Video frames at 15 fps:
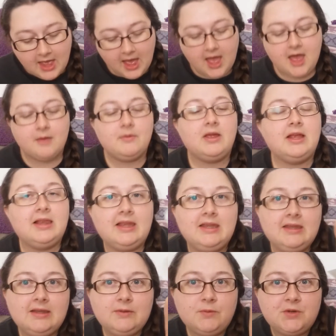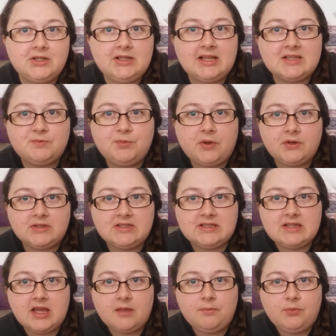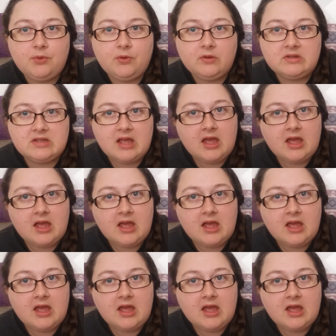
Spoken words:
In one of the last boxes that I bought,